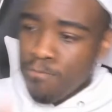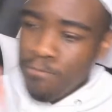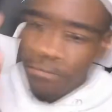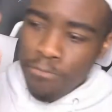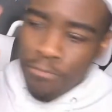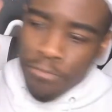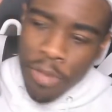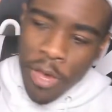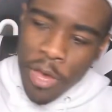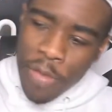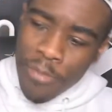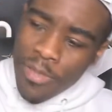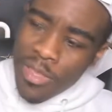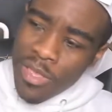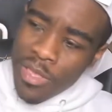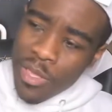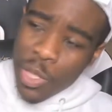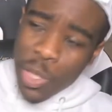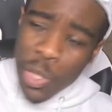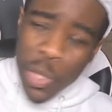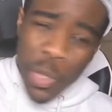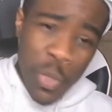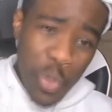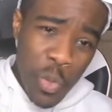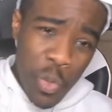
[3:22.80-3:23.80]
pumping
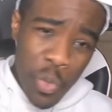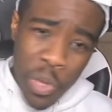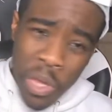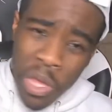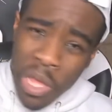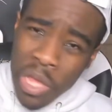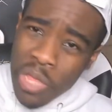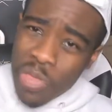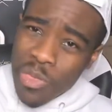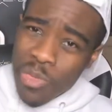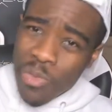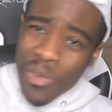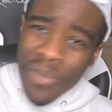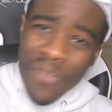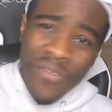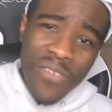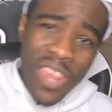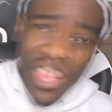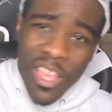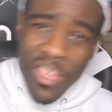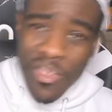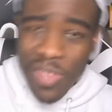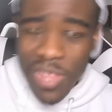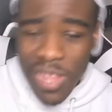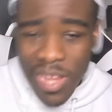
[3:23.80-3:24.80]
two, three
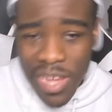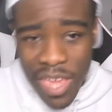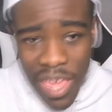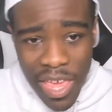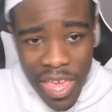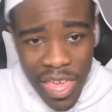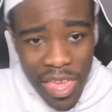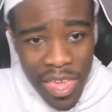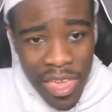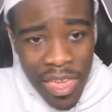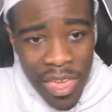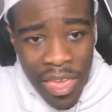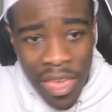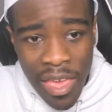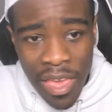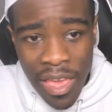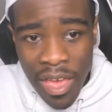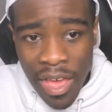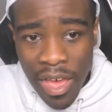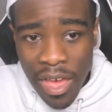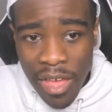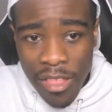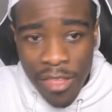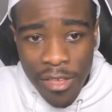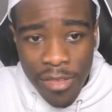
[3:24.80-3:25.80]
videos a day.
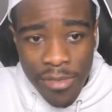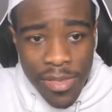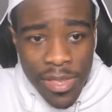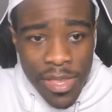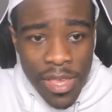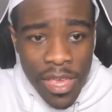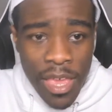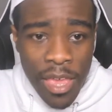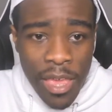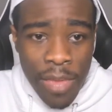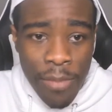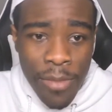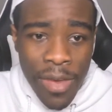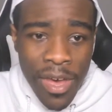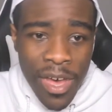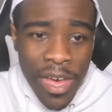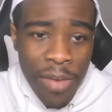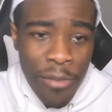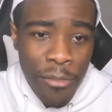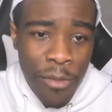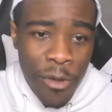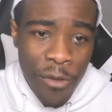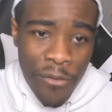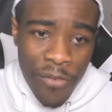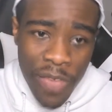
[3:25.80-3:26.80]
You know I'm saying my
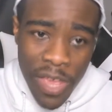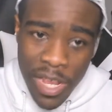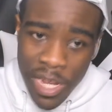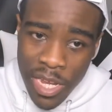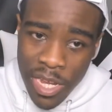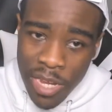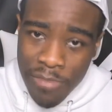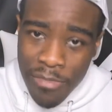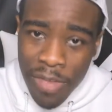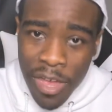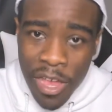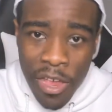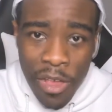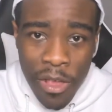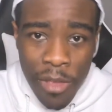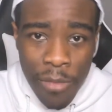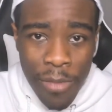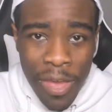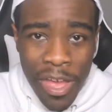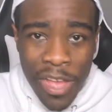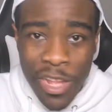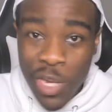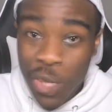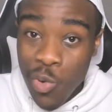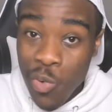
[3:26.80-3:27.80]
motivation, my
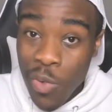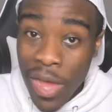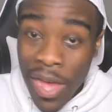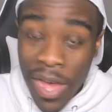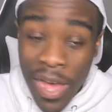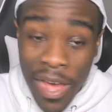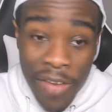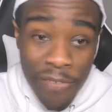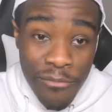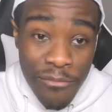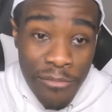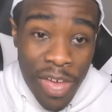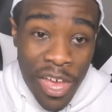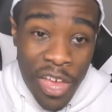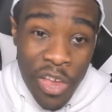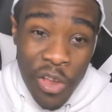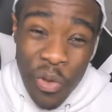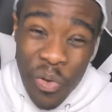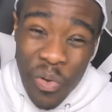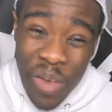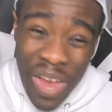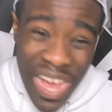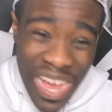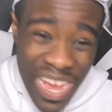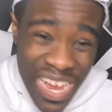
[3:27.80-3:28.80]
my drive, my
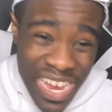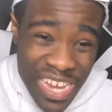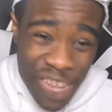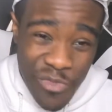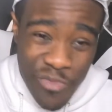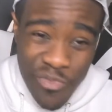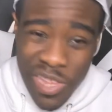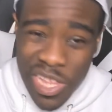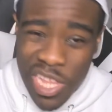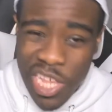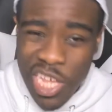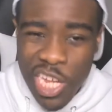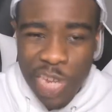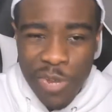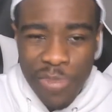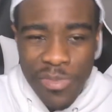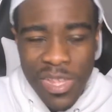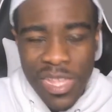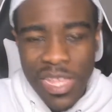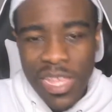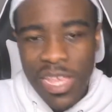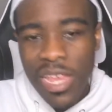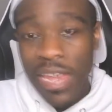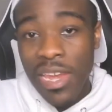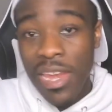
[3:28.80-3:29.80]
grind was
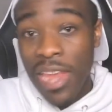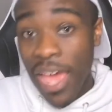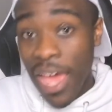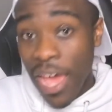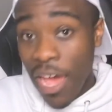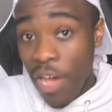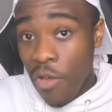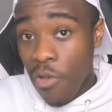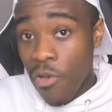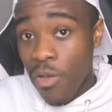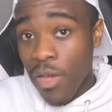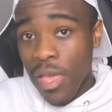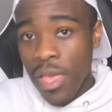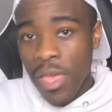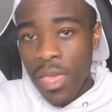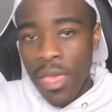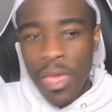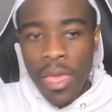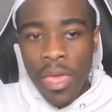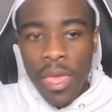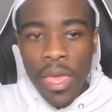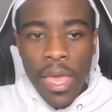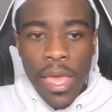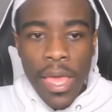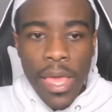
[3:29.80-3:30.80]
100%. Now
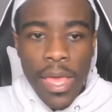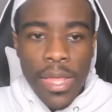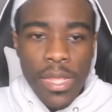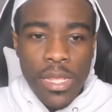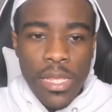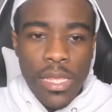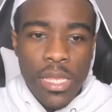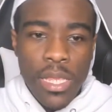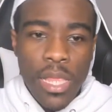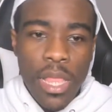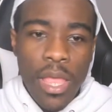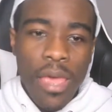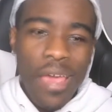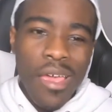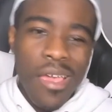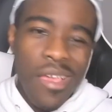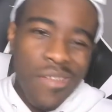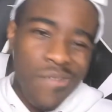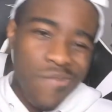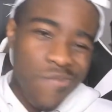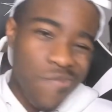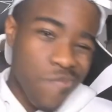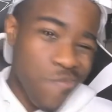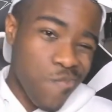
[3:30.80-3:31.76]
it's like